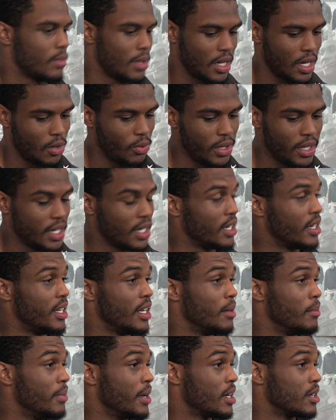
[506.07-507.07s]
uh, we could have
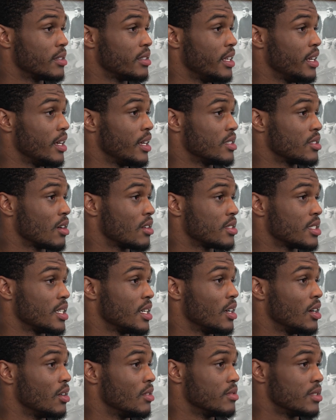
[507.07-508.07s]
did better things
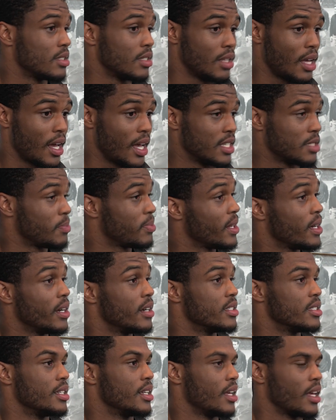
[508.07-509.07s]
ourselves, like as
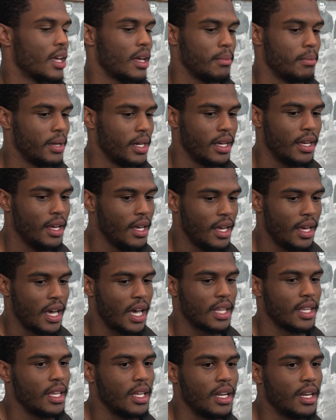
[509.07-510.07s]
players in the game. But
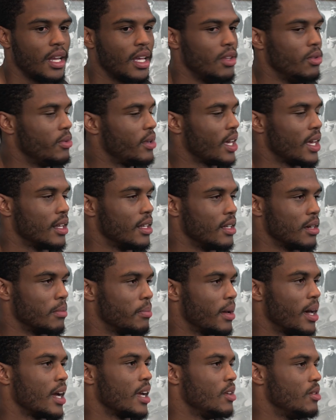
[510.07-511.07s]
at the end of the day, you can't
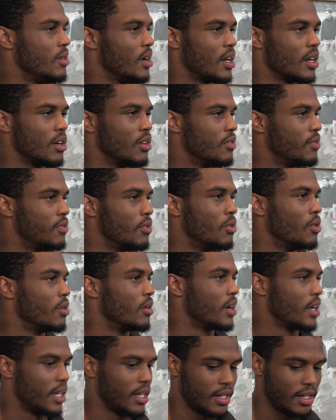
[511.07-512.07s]
look back. You got to go
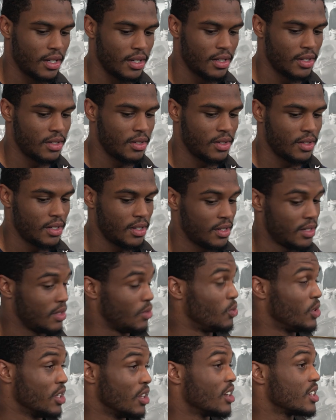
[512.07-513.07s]
forward. And
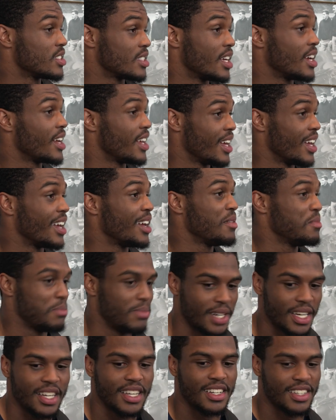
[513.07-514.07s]
we lost that game,
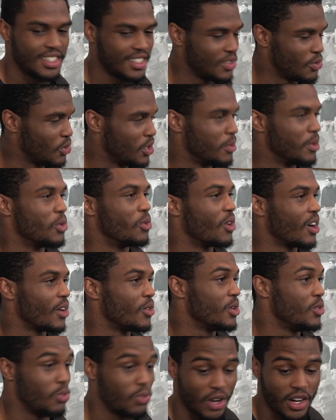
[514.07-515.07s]
but we've been
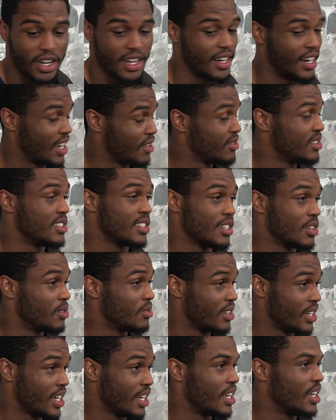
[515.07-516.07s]
work we working every
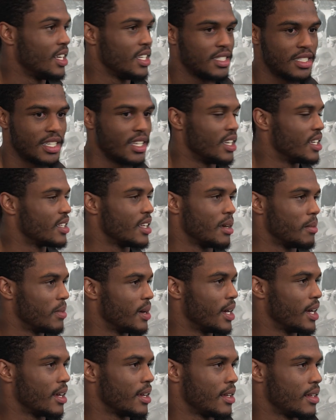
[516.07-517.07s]
single day to get that
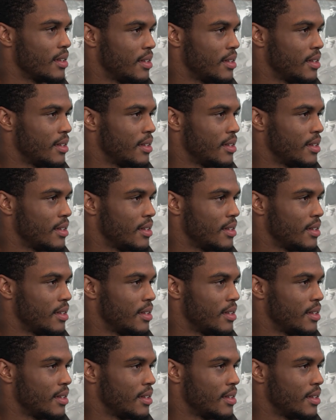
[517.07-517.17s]
back.